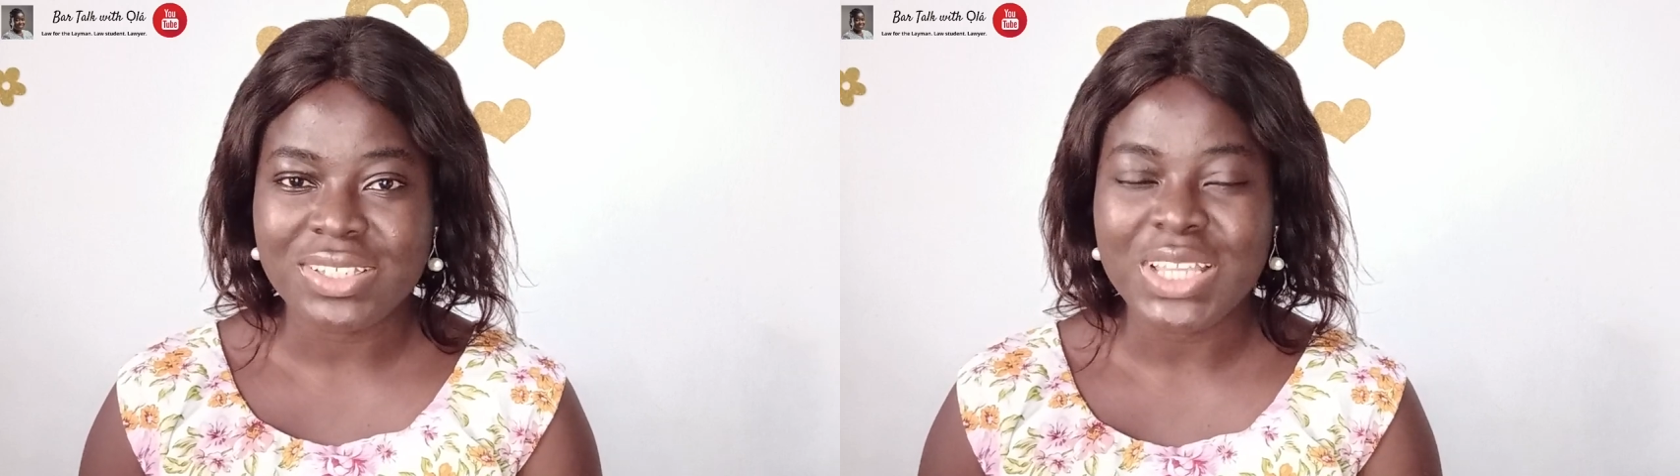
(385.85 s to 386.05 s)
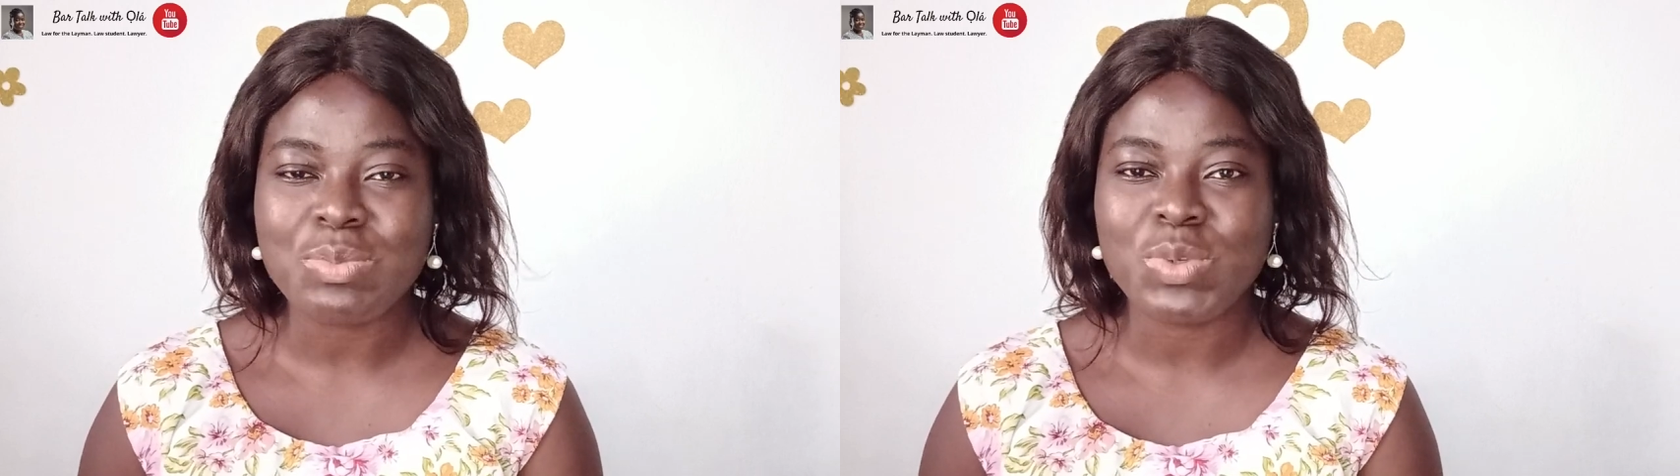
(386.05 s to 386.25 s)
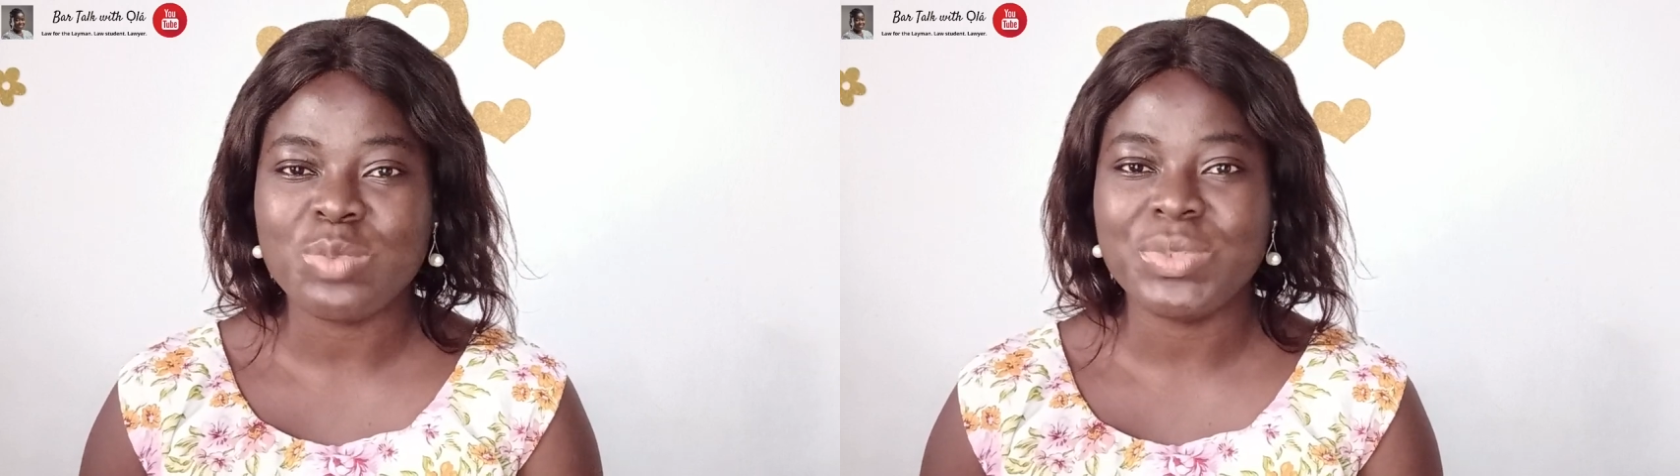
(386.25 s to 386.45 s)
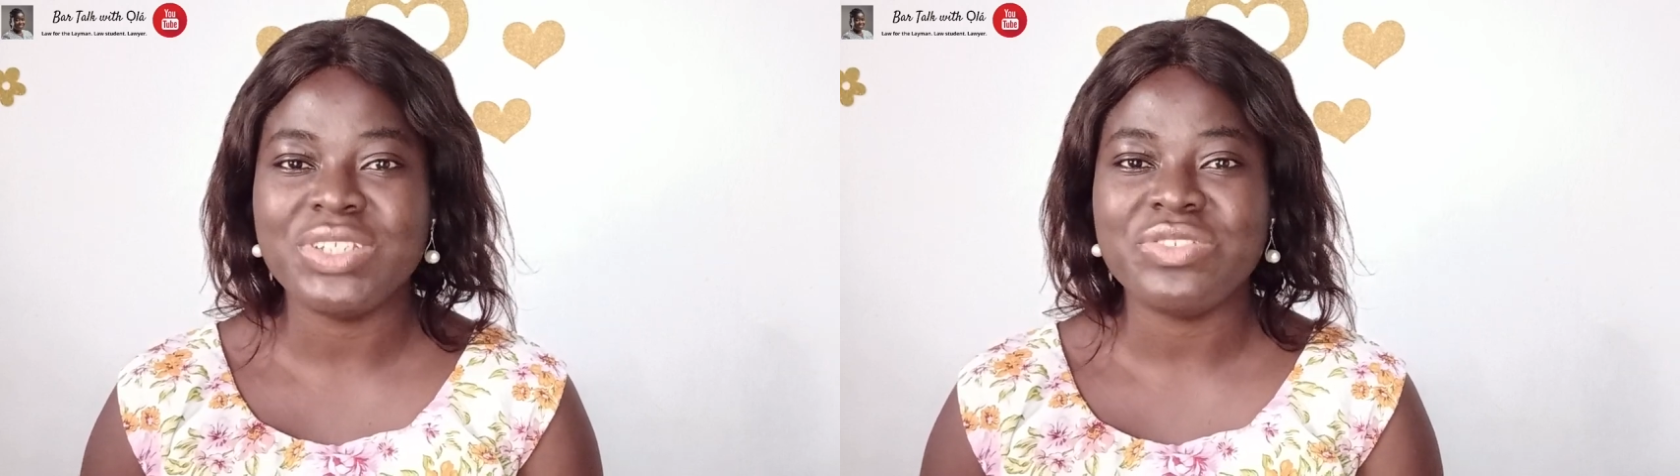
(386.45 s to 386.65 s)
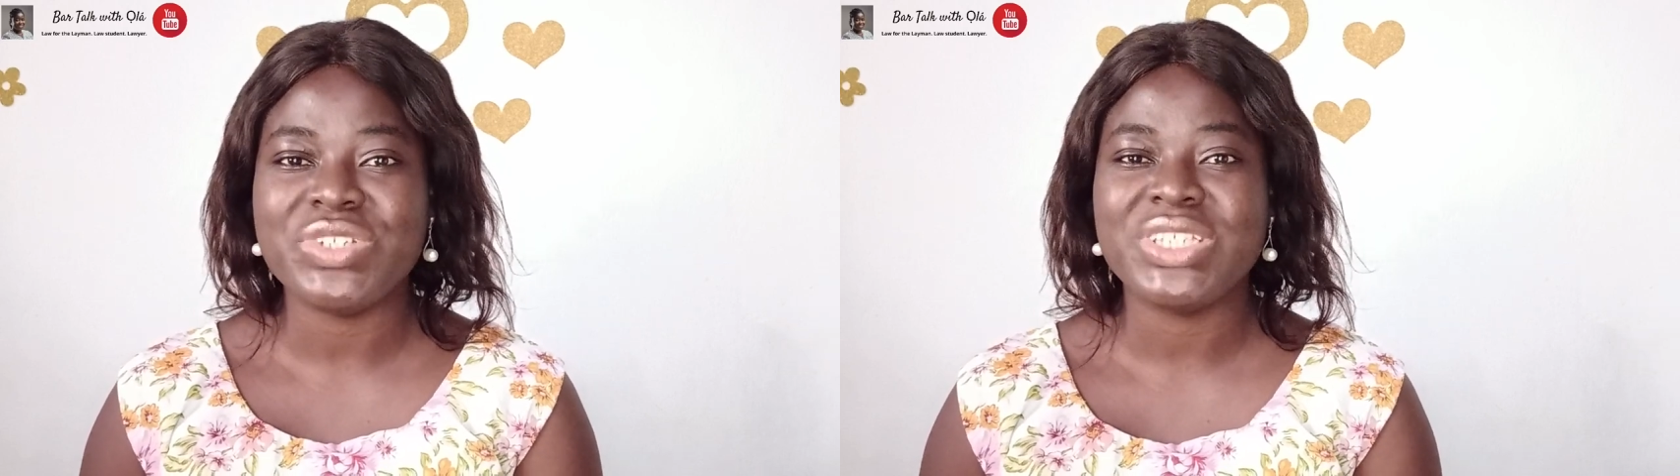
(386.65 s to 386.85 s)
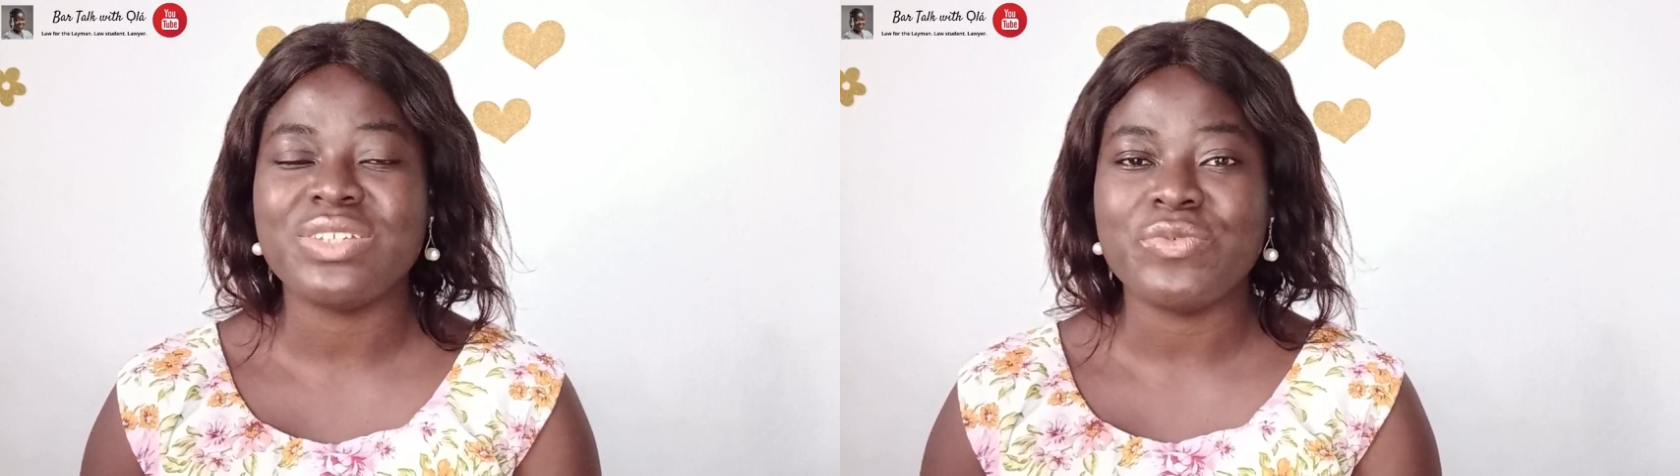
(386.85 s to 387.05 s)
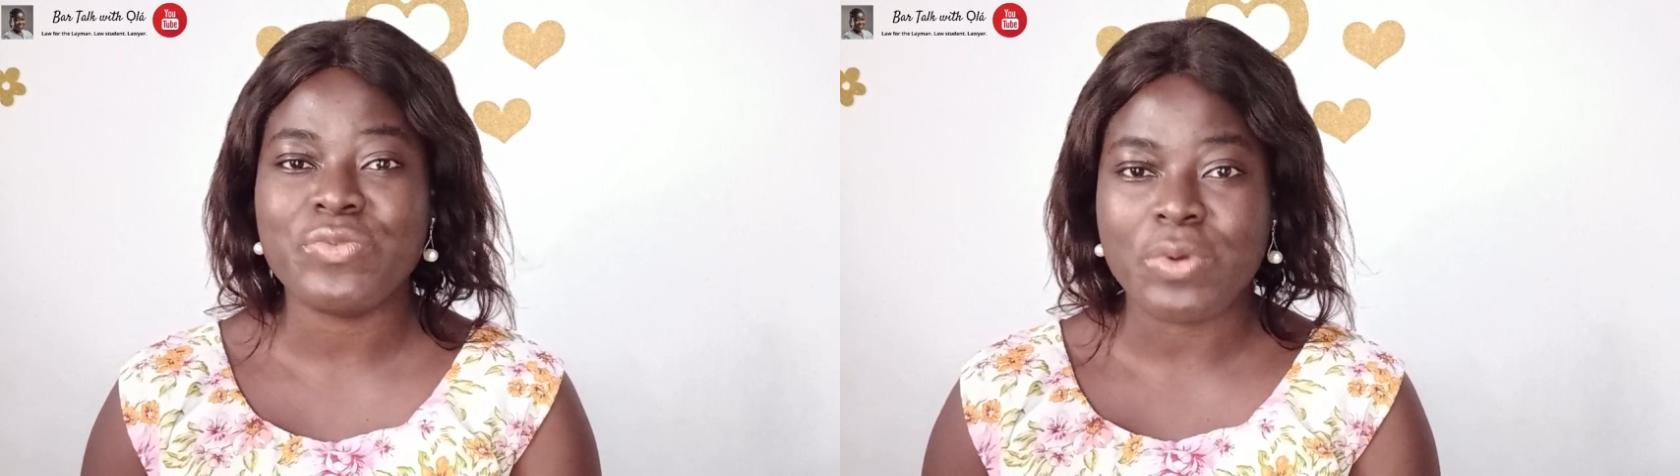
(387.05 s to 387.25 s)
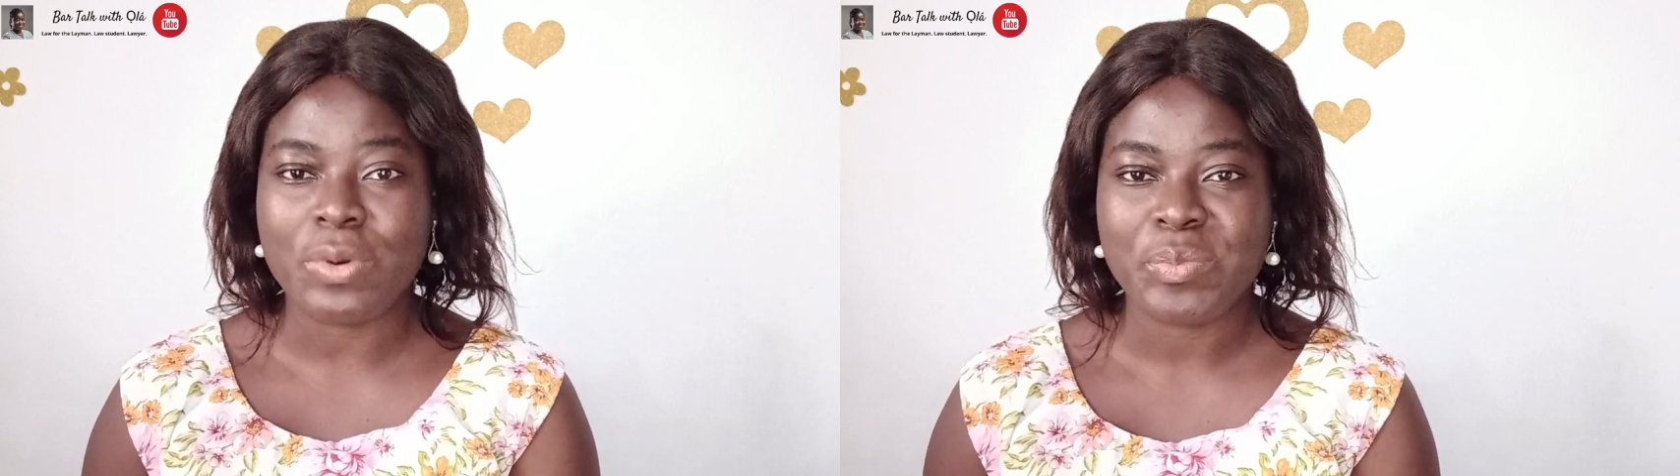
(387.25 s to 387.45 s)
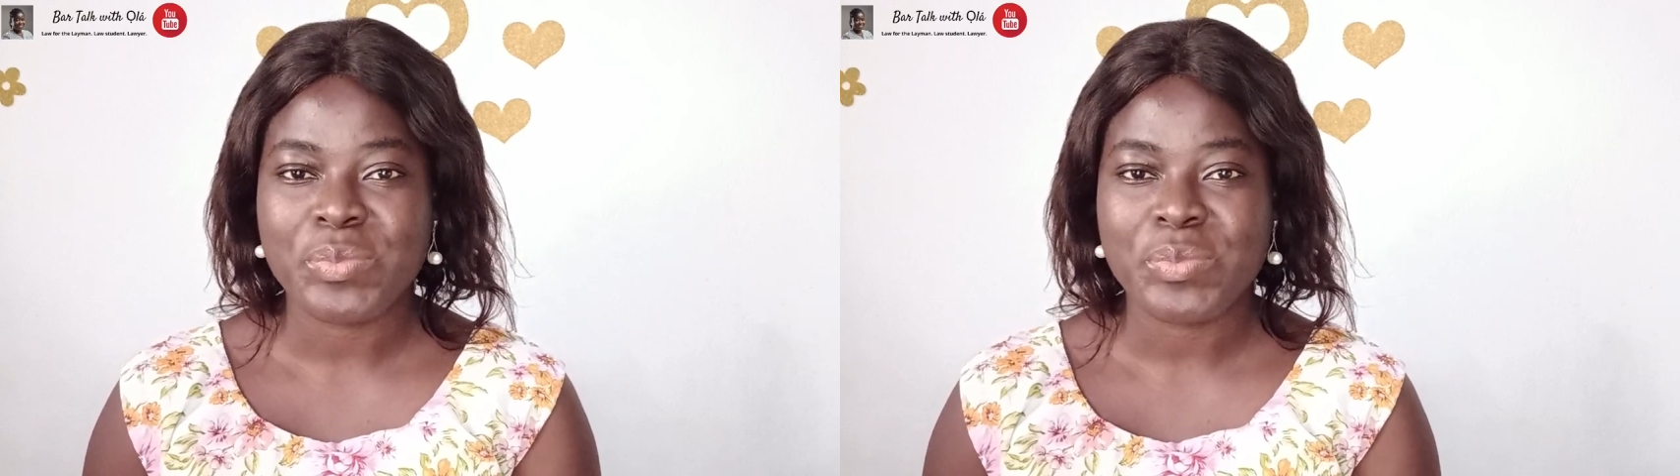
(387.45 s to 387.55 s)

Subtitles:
It must be in written form.